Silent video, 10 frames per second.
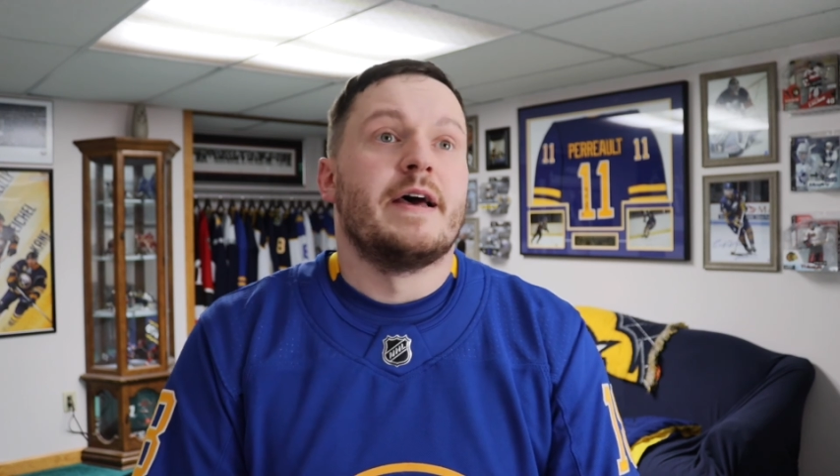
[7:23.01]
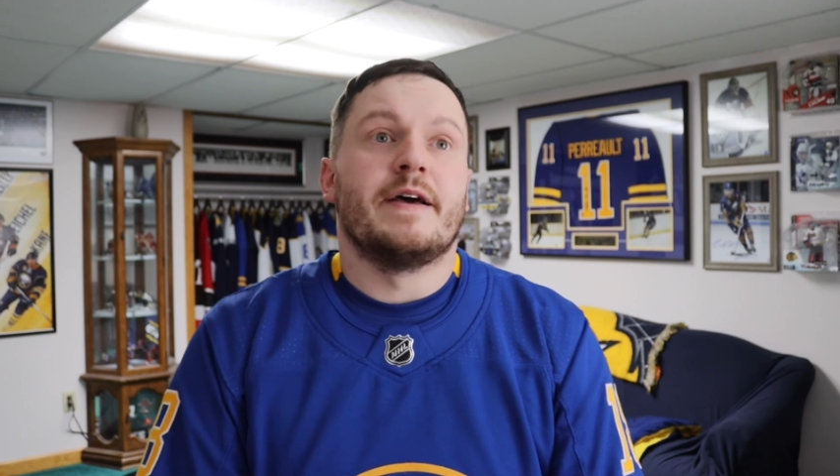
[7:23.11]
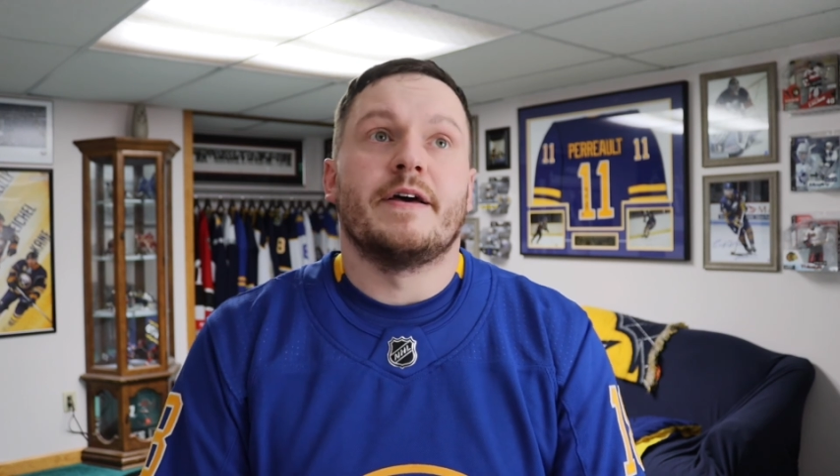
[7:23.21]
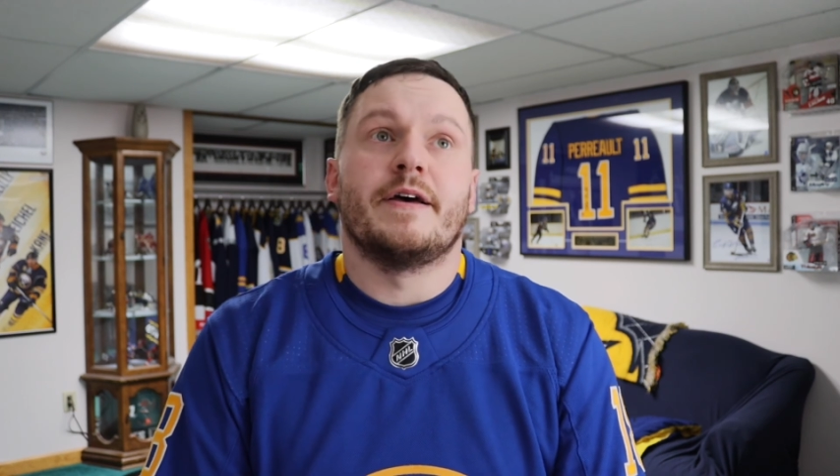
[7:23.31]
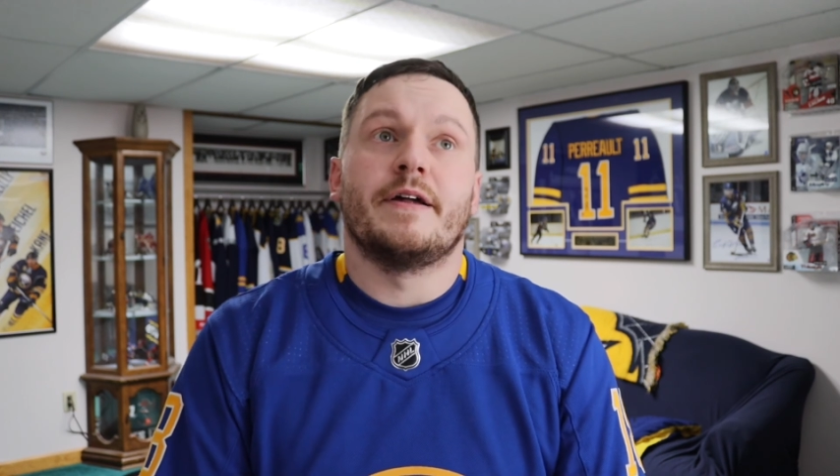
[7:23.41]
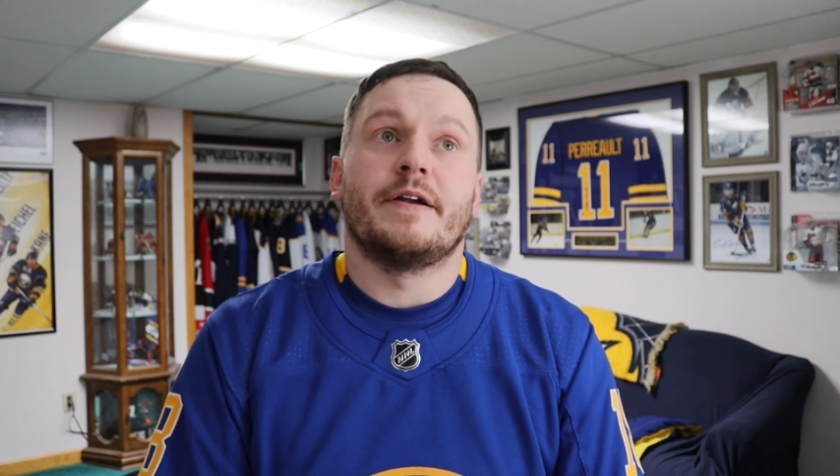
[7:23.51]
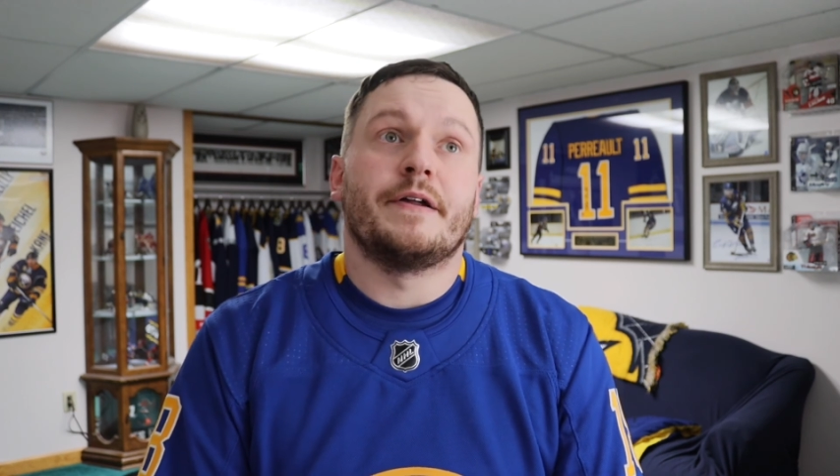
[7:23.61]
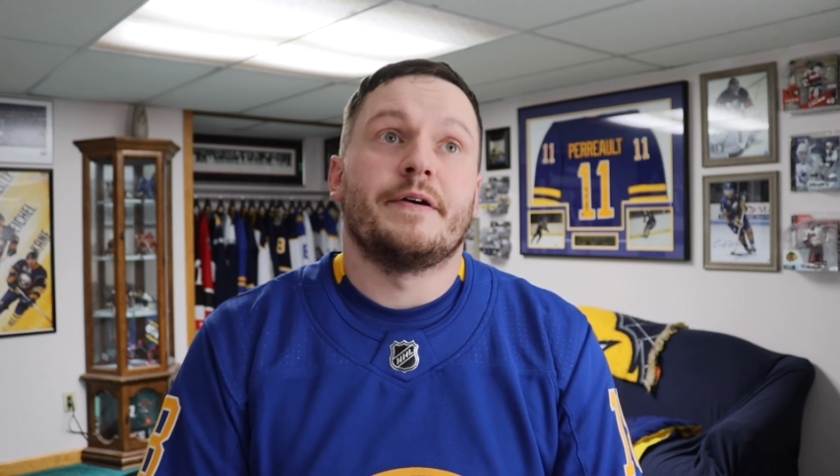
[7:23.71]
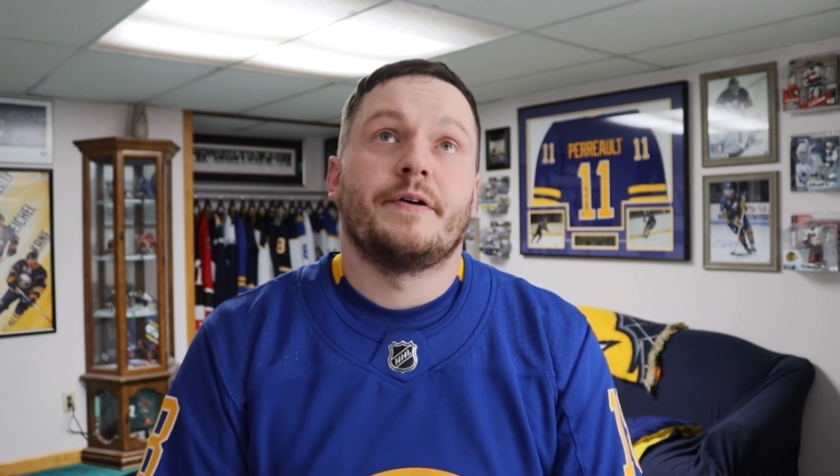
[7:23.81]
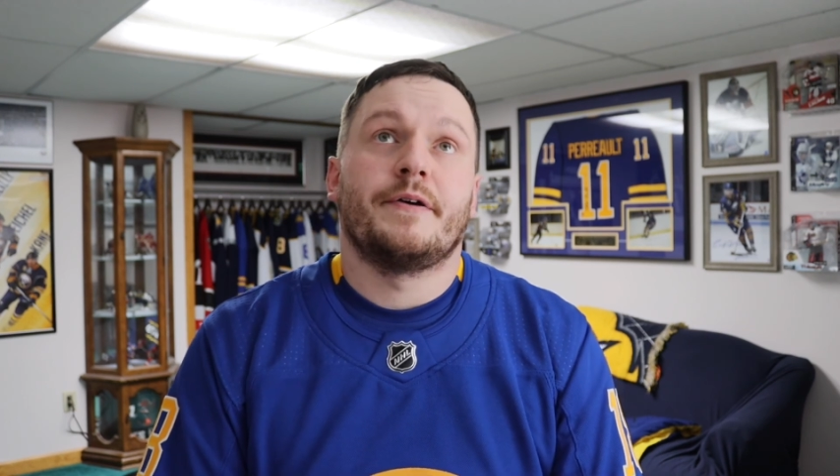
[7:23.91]
And
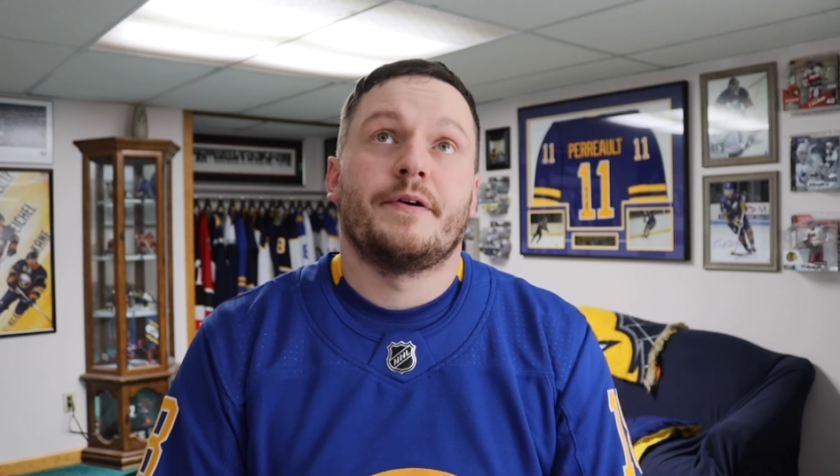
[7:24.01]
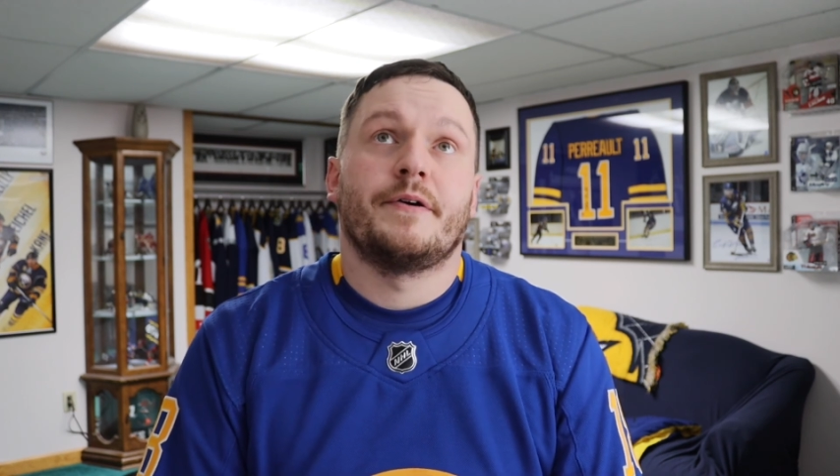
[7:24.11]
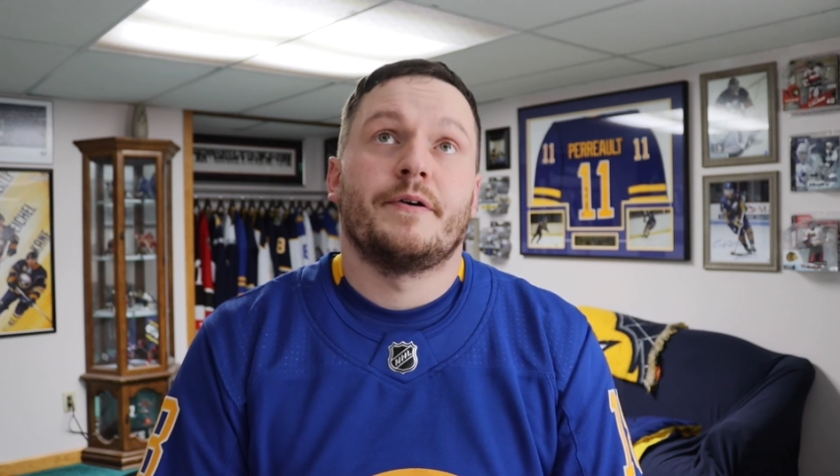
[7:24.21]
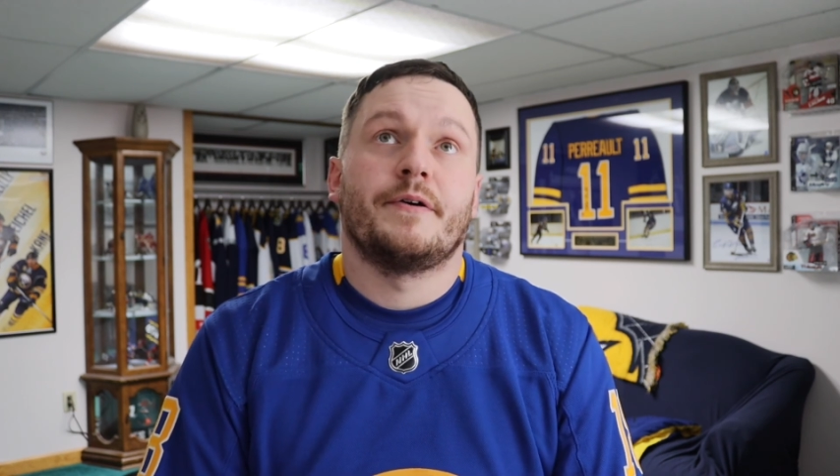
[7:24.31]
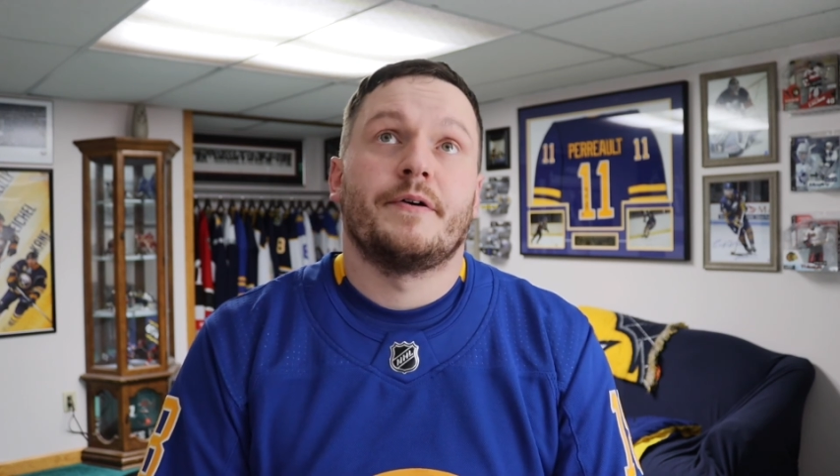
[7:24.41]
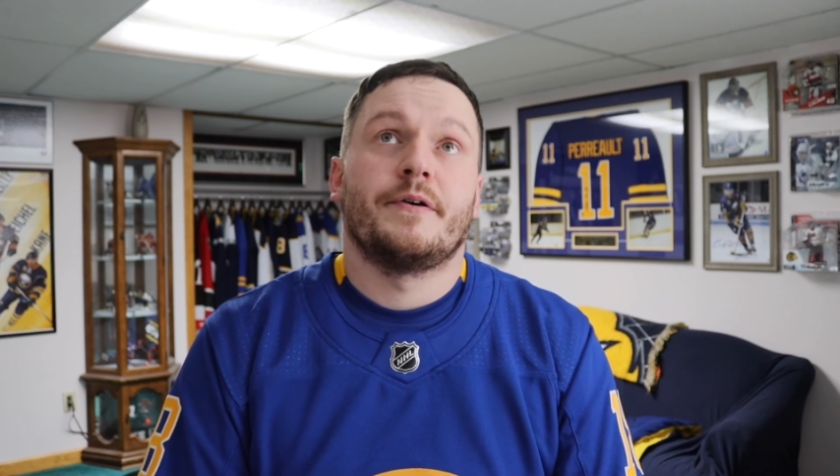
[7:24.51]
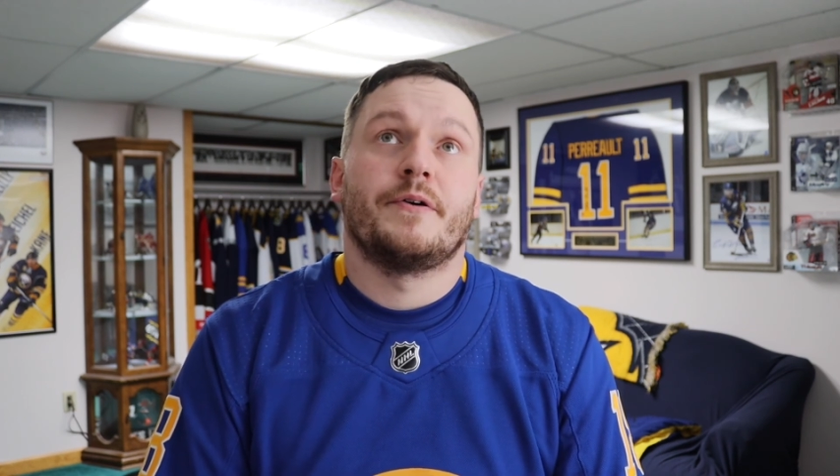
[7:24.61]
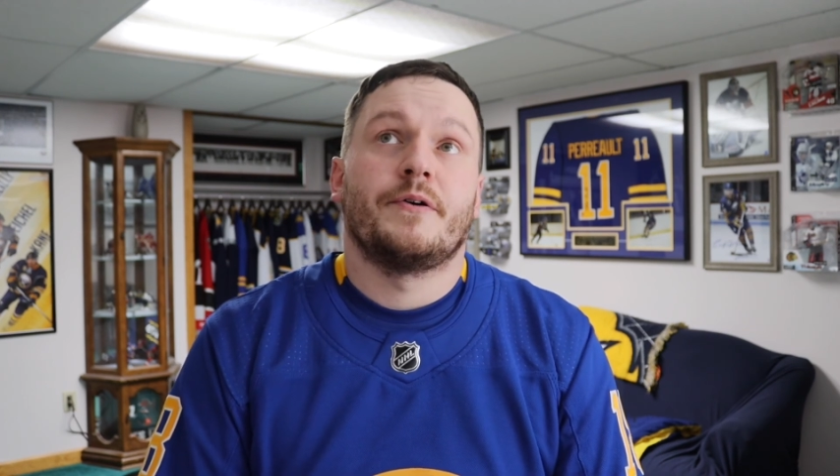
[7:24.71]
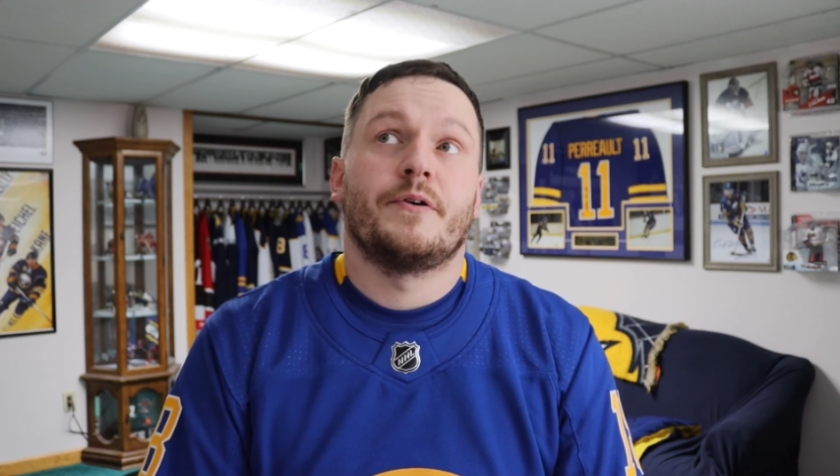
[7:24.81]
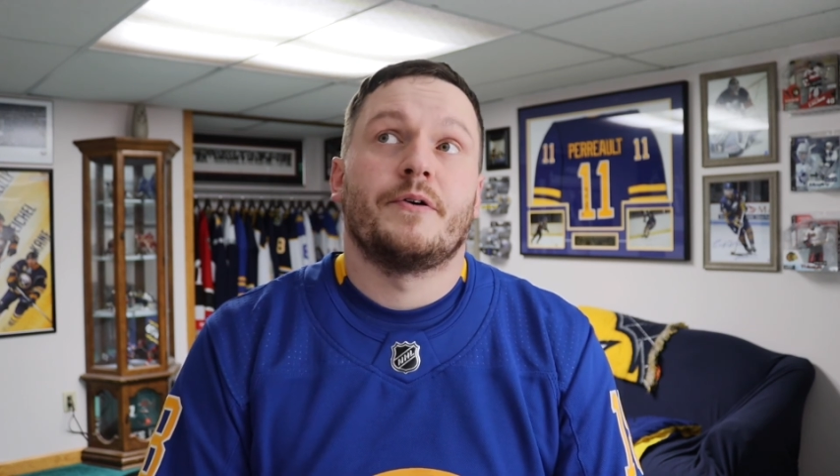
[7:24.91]

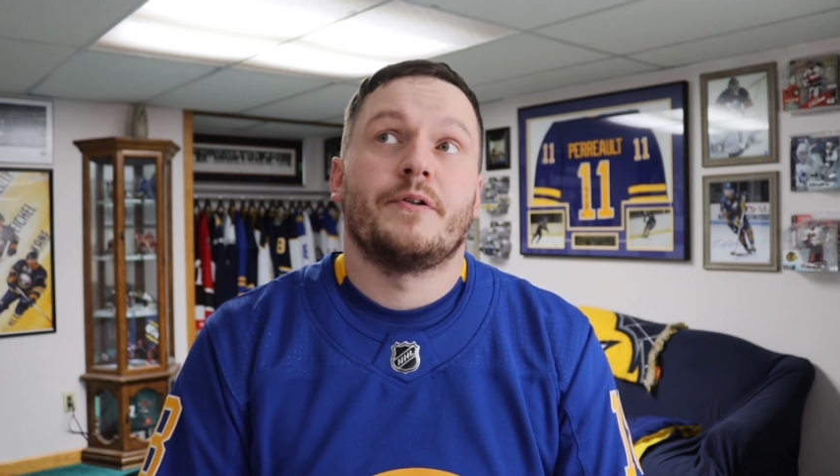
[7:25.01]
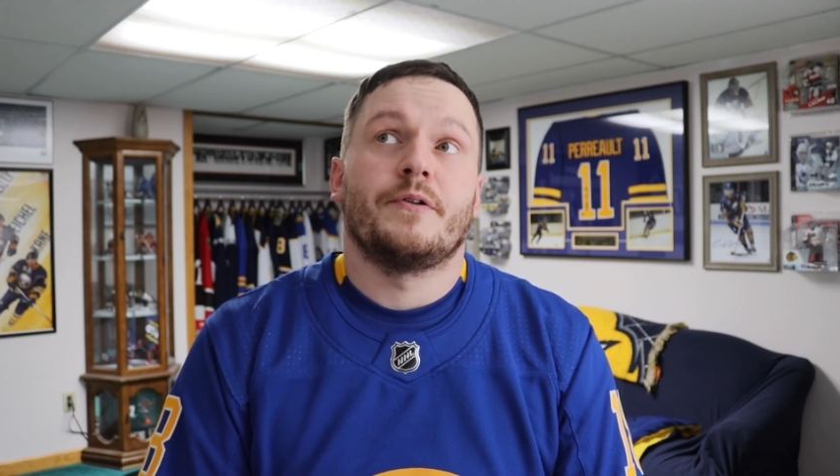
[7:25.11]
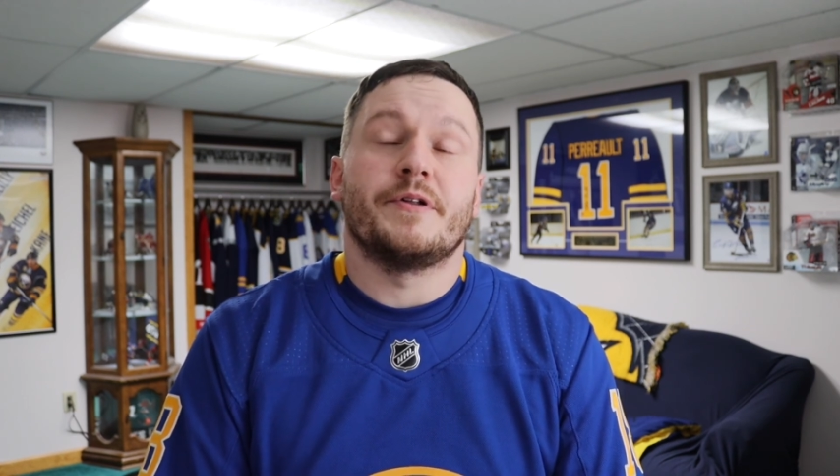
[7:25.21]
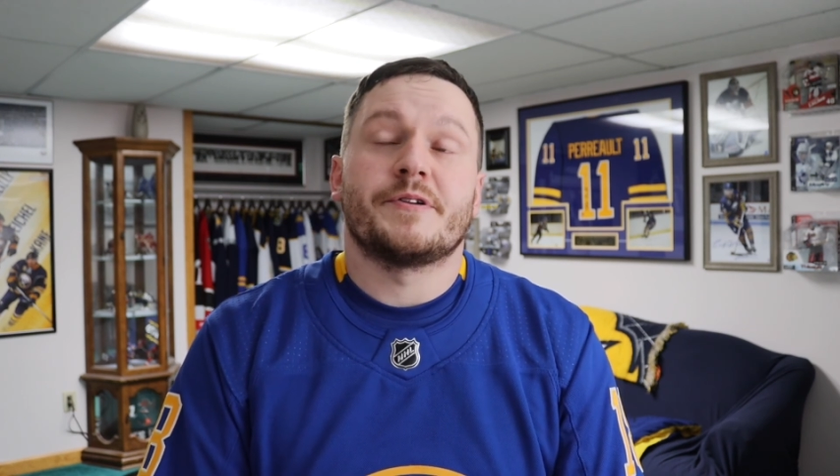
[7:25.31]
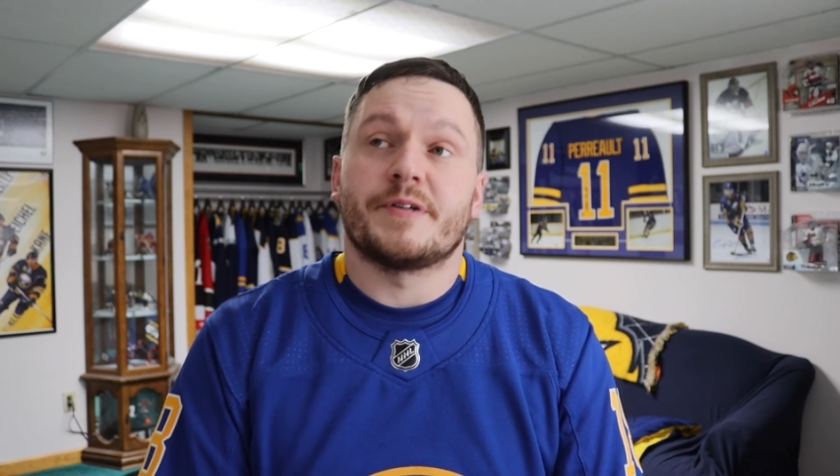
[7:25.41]
let's